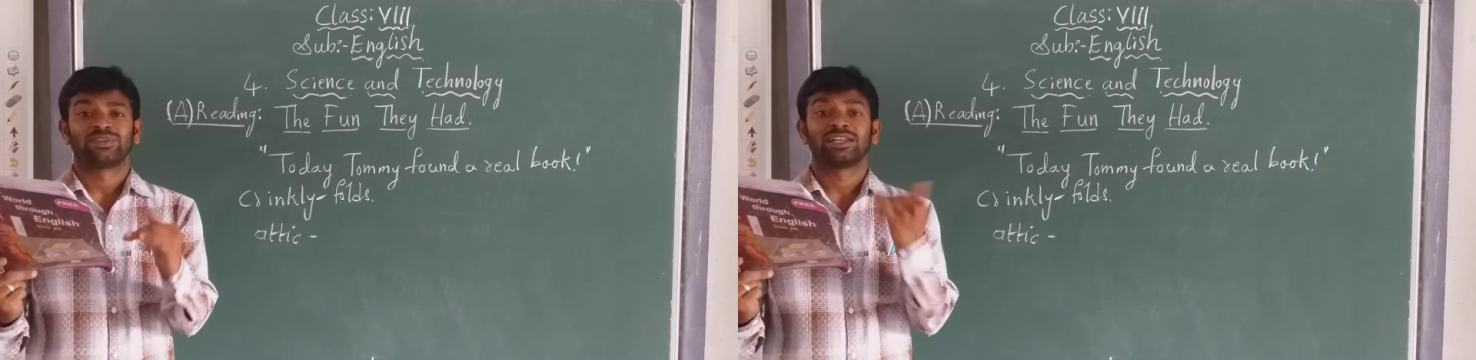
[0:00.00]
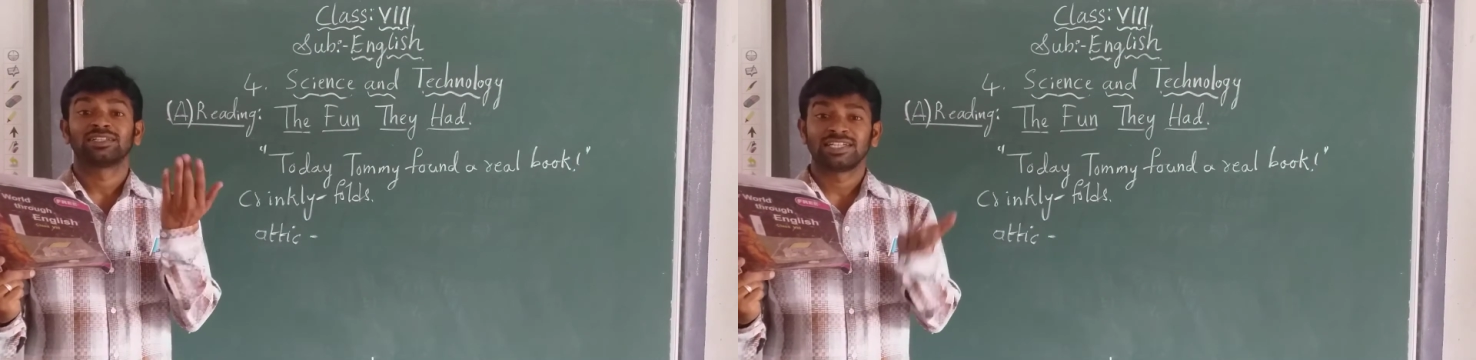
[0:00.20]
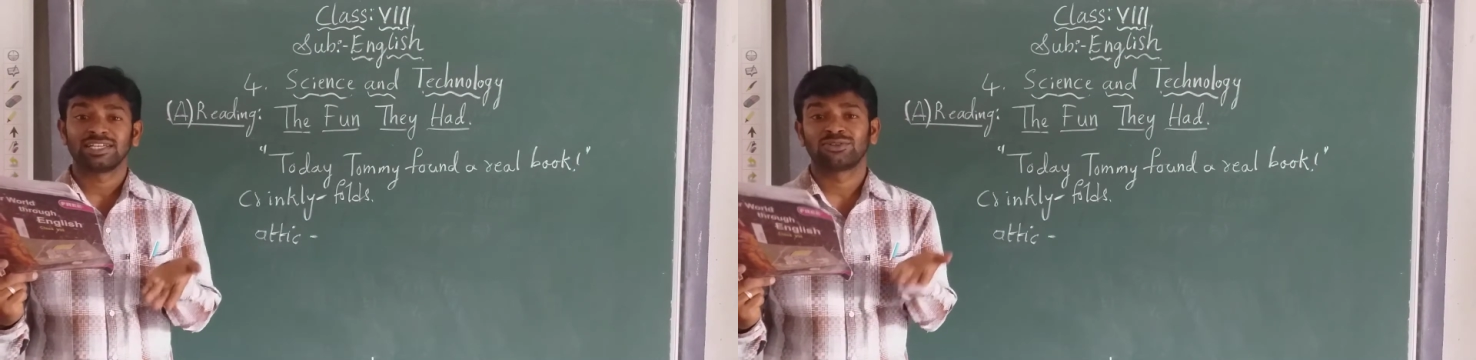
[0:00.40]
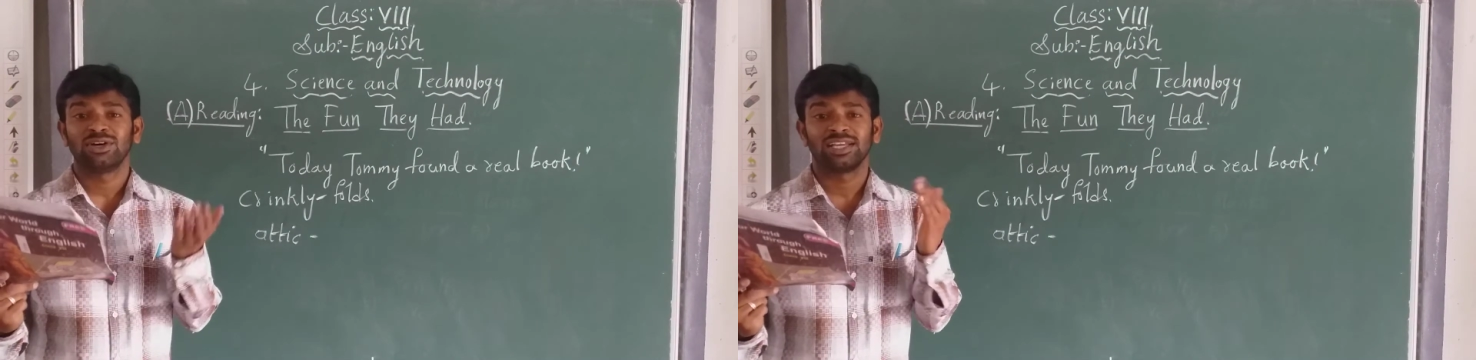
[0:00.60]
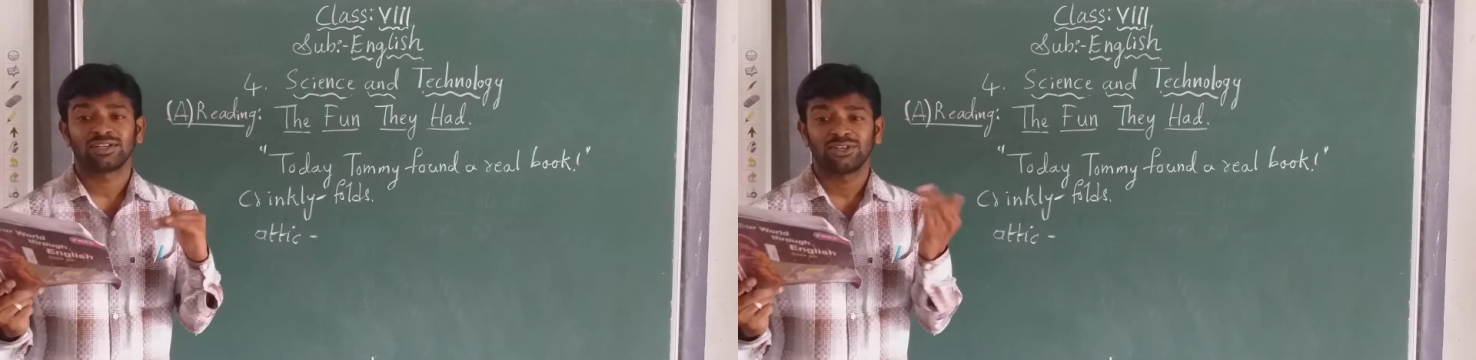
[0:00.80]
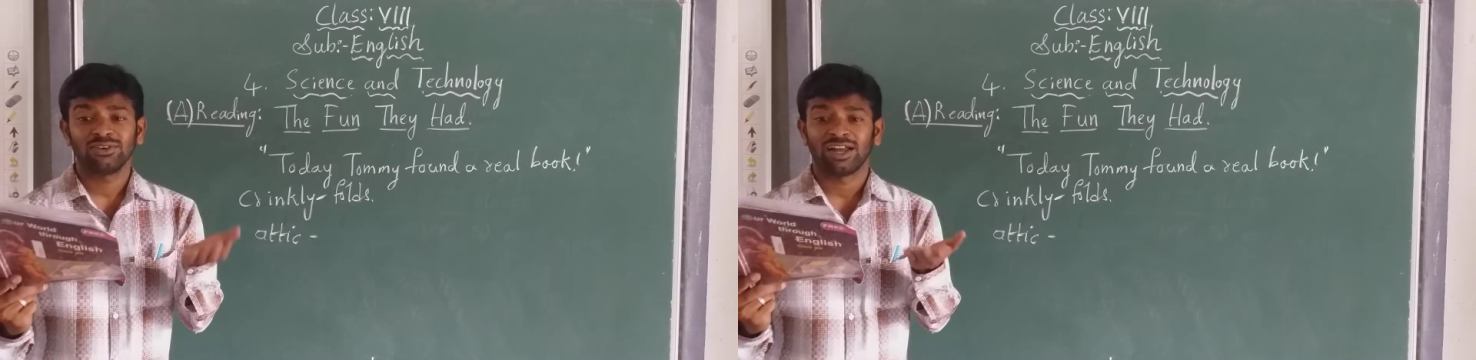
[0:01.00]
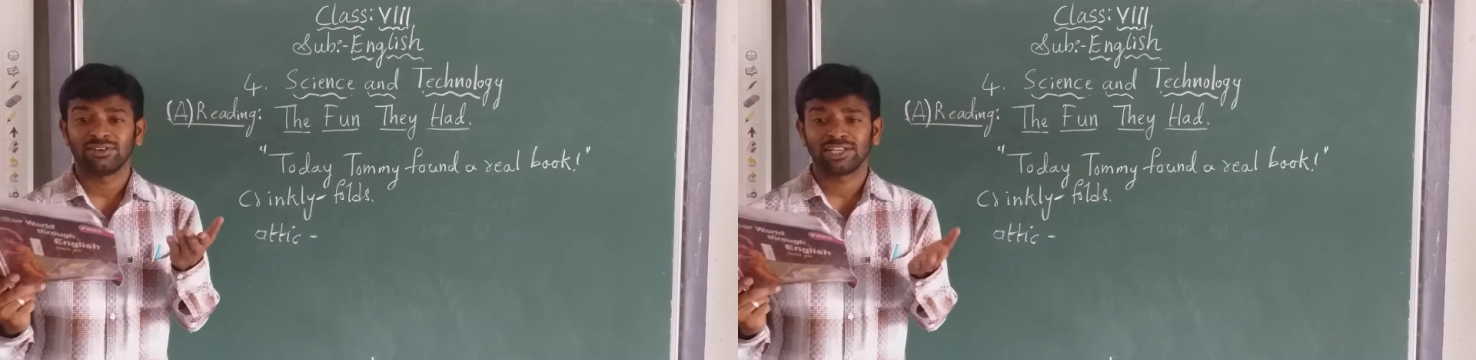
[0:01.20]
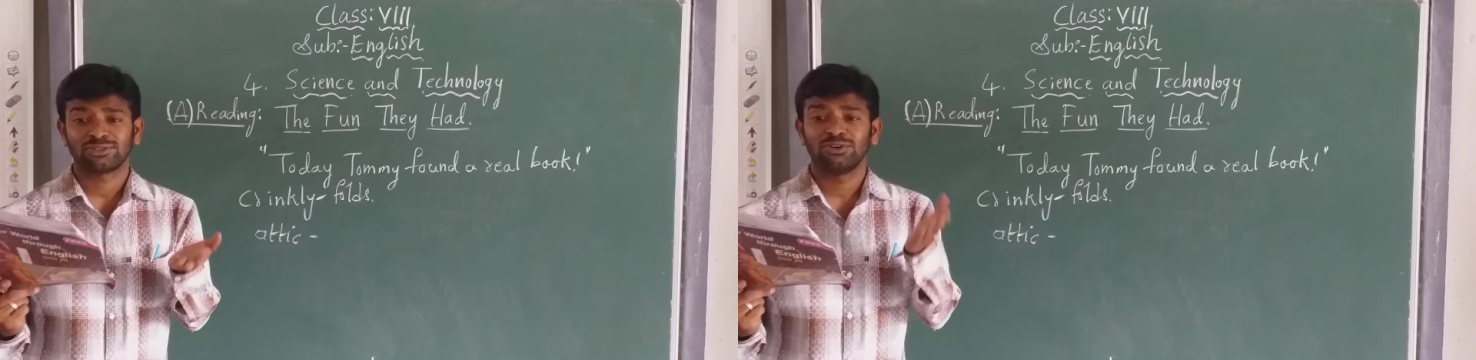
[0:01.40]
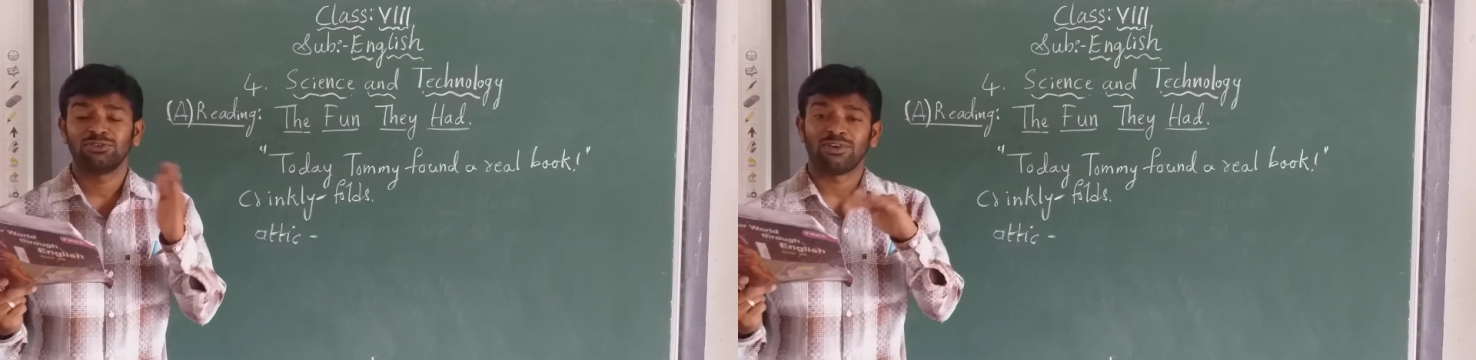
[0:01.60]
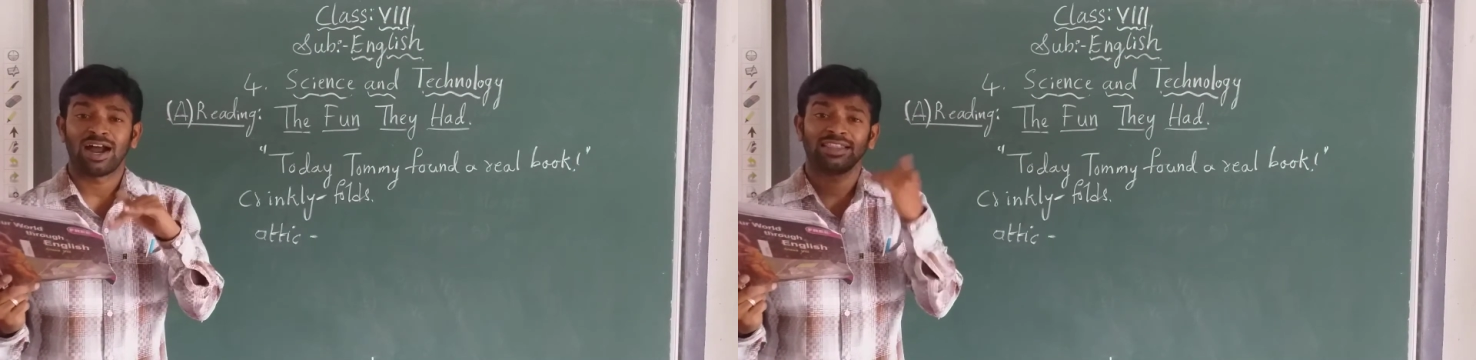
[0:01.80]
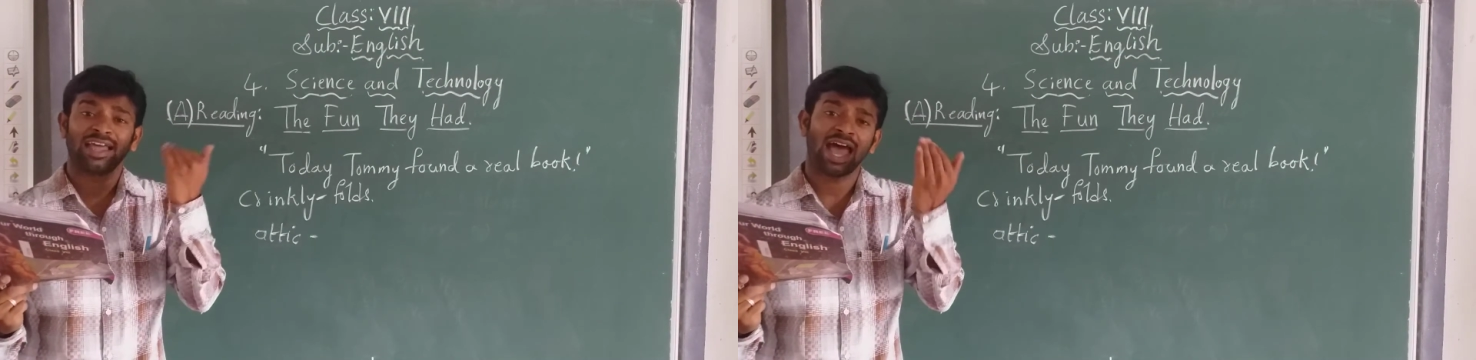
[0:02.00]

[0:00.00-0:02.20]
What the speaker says: She is going to love the school what they